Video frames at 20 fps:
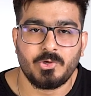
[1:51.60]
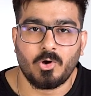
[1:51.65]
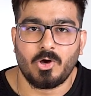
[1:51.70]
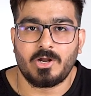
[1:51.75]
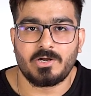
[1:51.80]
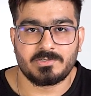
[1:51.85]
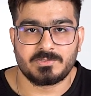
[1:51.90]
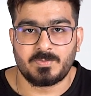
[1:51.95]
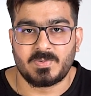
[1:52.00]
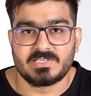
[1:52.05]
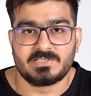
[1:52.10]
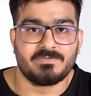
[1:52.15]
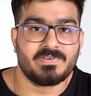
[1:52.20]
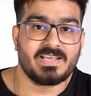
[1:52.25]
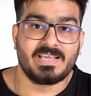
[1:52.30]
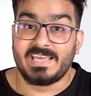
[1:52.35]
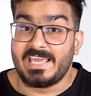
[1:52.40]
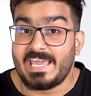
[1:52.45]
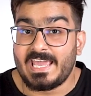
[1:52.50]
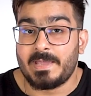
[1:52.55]
your
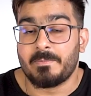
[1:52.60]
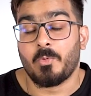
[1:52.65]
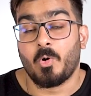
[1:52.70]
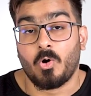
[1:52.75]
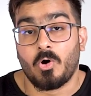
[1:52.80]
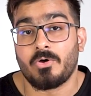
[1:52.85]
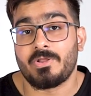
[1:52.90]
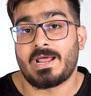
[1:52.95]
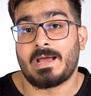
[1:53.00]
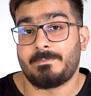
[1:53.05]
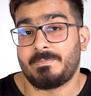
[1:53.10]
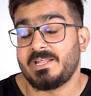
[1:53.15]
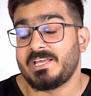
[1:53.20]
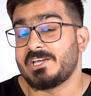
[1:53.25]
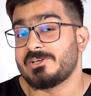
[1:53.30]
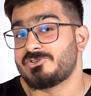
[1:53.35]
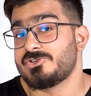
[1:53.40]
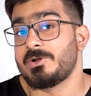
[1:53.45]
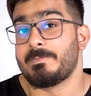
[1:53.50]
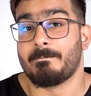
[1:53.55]
specific game or
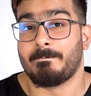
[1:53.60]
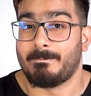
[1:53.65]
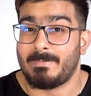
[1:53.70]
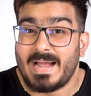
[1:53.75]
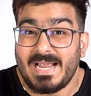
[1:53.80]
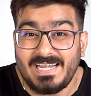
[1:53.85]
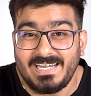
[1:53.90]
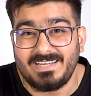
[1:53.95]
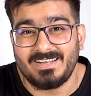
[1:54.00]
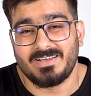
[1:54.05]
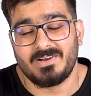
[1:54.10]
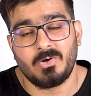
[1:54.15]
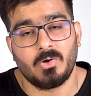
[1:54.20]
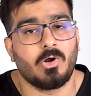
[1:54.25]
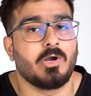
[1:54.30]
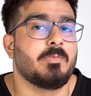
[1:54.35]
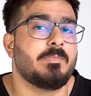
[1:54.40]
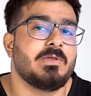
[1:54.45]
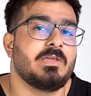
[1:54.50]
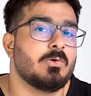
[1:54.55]
application might
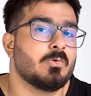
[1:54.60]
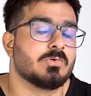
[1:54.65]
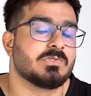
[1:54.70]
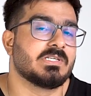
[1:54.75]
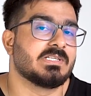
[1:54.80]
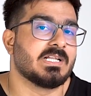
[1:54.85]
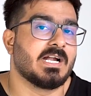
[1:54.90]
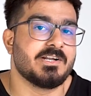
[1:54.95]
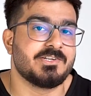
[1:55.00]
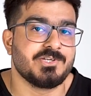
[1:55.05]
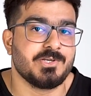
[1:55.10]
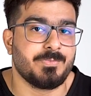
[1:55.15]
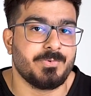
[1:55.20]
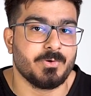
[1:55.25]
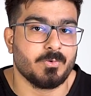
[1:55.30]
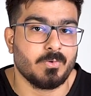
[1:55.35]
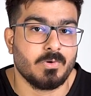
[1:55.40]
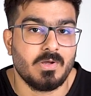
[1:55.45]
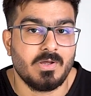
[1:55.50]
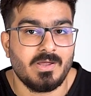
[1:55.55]
not be using that G P
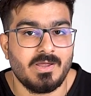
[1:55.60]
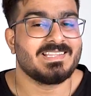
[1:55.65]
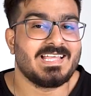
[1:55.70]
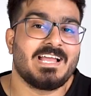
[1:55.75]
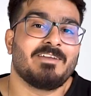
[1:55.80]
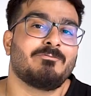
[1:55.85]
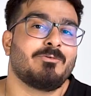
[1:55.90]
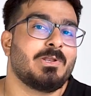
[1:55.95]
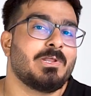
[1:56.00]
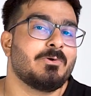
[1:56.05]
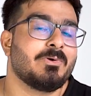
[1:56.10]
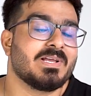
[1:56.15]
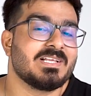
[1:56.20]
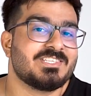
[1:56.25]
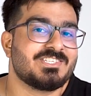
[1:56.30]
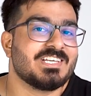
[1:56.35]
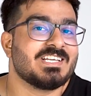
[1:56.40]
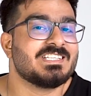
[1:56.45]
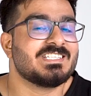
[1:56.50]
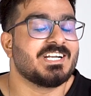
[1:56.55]
U. Thankfully, you
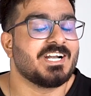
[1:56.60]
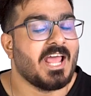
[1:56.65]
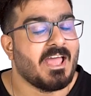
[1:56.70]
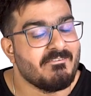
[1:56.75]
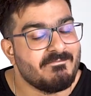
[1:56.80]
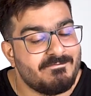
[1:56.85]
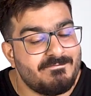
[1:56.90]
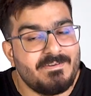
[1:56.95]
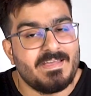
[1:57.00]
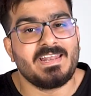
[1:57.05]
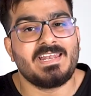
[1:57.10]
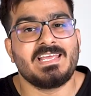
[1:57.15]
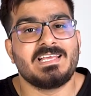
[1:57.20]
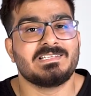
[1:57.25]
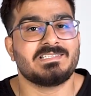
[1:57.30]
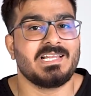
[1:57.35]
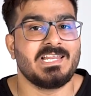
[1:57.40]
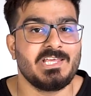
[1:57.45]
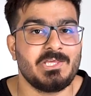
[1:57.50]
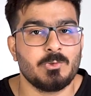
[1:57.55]
can change it very
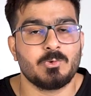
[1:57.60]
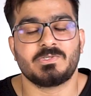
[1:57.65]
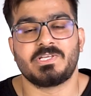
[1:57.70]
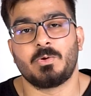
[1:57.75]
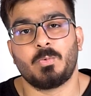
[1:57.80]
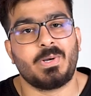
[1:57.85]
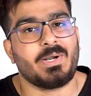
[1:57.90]
easily using